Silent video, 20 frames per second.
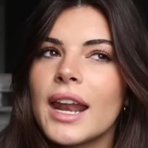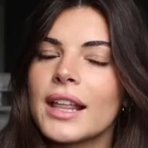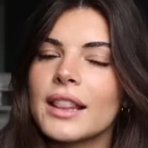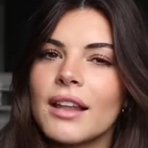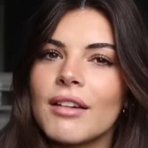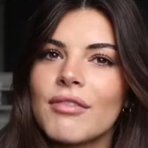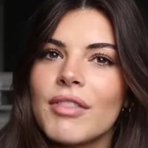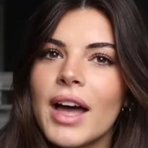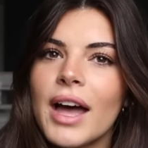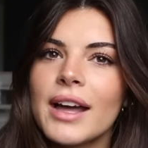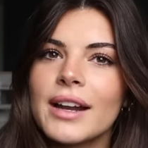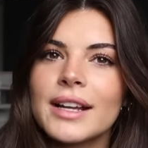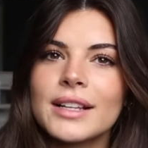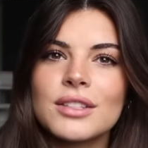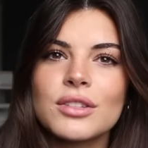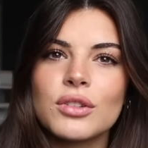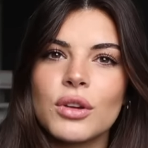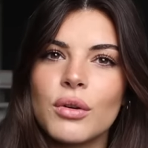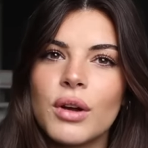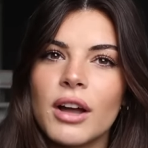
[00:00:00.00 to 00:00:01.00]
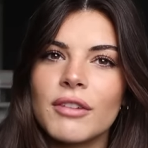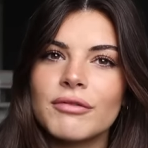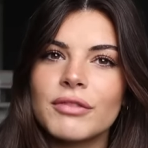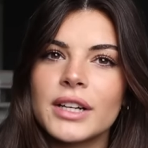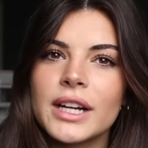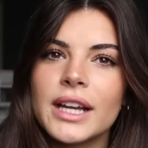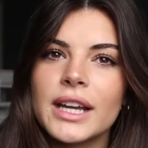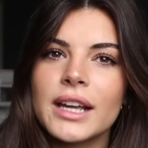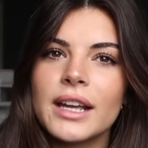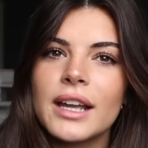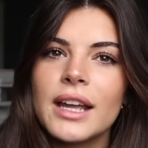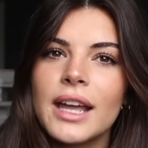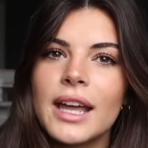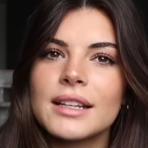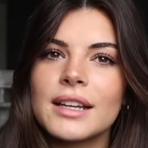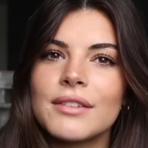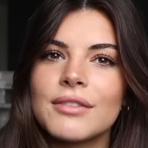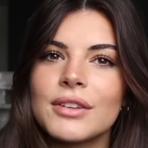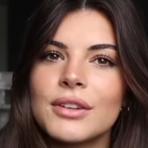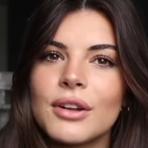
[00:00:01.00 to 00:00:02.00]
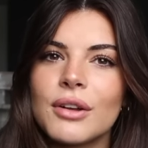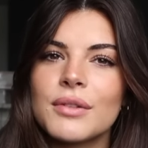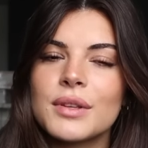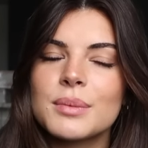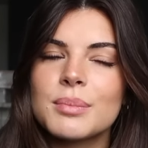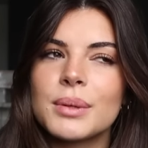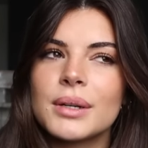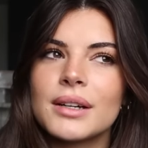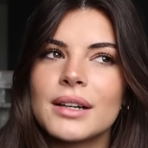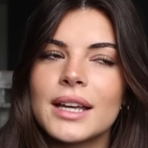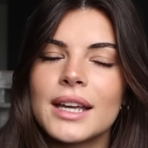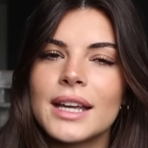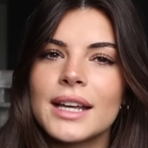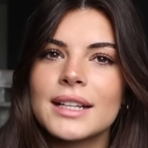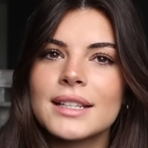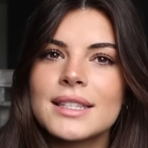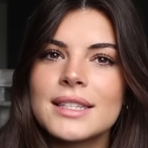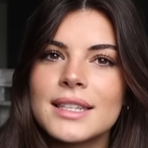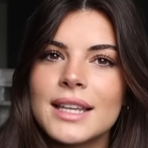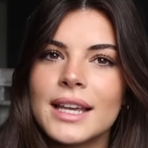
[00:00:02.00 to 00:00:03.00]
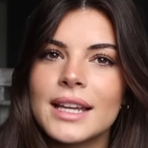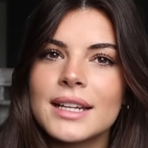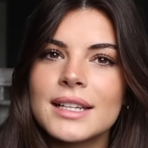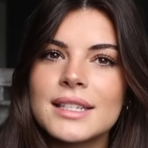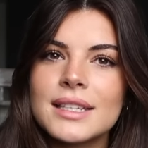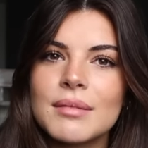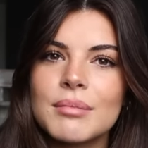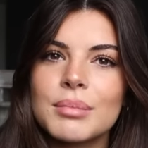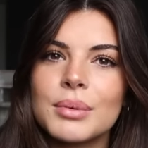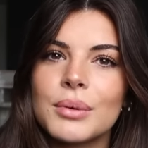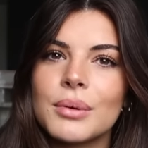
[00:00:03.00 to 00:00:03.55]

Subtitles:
and I love that. It's so comforting. If you know this book, it's innocent